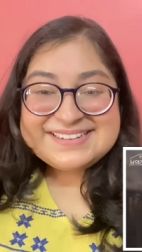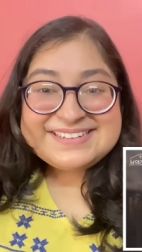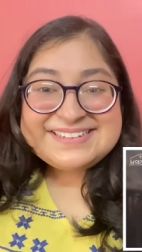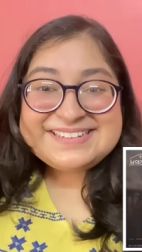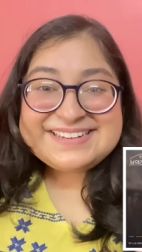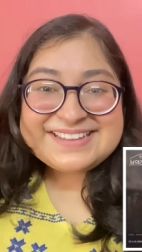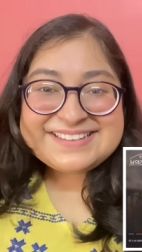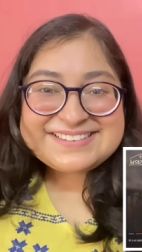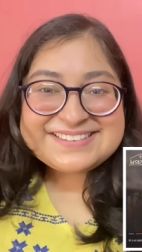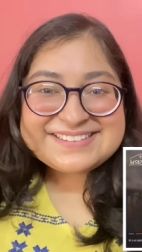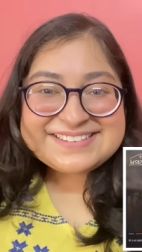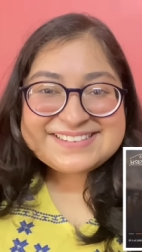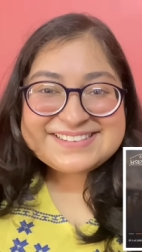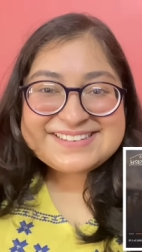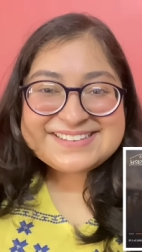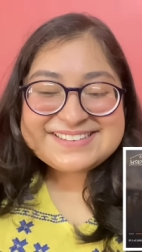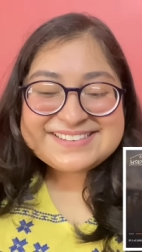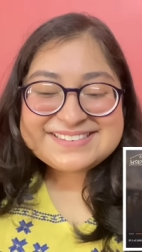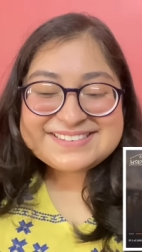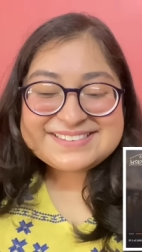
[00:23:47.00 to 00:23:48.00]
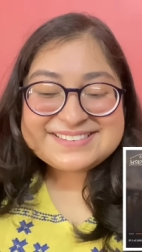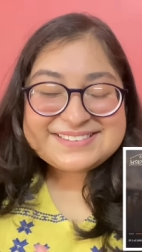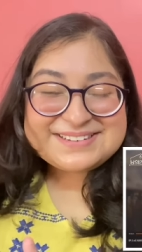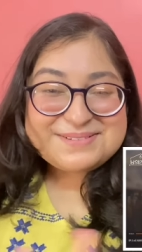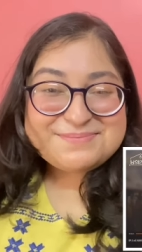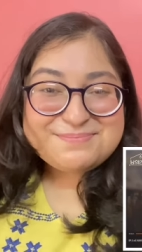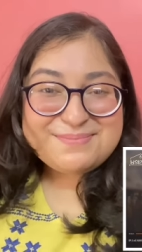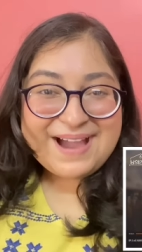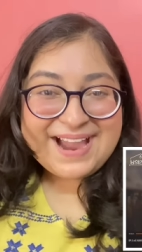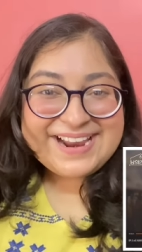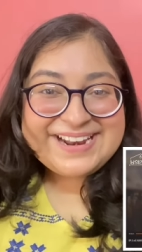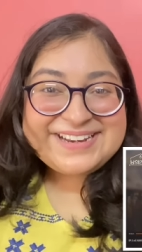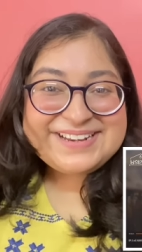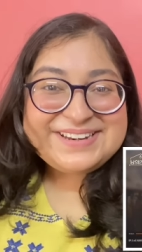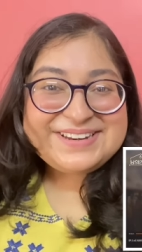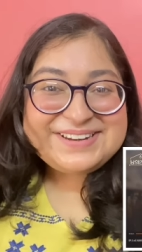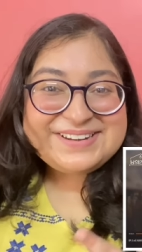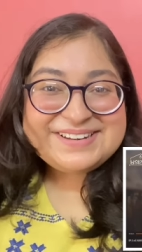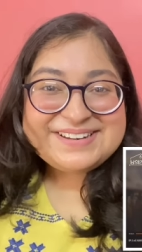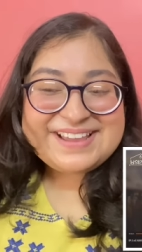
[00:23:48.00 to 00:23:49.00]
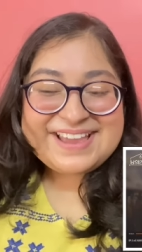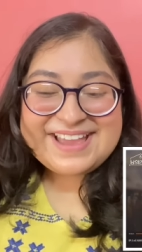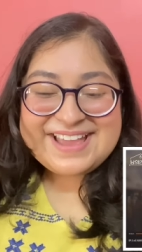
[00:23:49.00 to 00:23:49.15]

Doesn't this remind